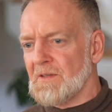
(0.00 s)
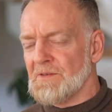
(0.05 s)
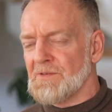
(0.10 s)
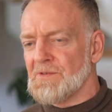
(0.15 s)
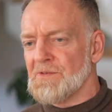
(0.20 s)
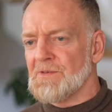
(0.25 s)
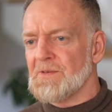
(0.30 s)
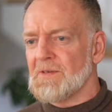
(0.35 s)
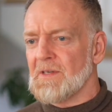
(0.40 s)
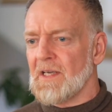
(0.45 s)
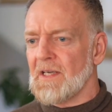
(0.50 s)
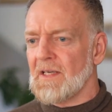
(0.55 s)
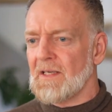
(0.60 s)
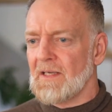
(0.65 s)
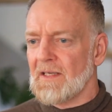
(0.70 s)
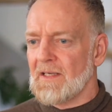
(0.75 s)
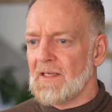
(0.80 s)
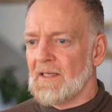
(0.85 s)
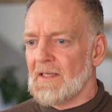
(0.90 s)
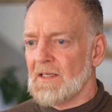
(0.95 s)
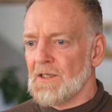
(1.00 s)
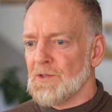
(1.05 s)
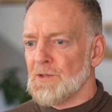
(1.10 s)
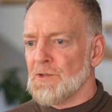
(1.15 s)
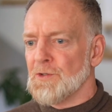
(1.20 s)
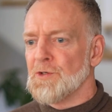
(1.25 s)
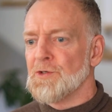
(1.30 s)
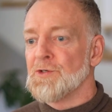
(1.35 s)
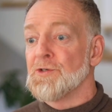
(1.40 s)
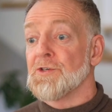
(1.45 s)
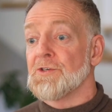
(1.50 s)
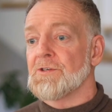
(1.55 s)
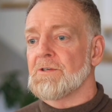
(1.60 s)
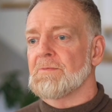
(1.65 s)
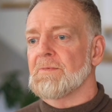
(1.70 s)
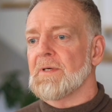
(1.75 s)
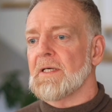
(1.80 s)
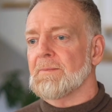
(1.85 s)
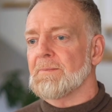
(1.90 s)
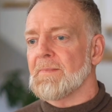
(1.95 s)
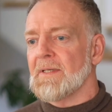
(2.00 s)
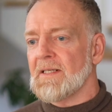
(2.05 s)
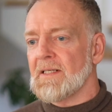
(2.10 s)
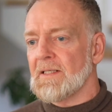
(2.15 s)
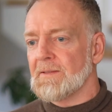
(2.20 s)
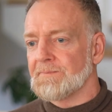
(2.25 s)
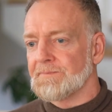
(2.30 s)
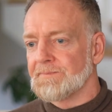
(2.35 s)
is they use it to make money.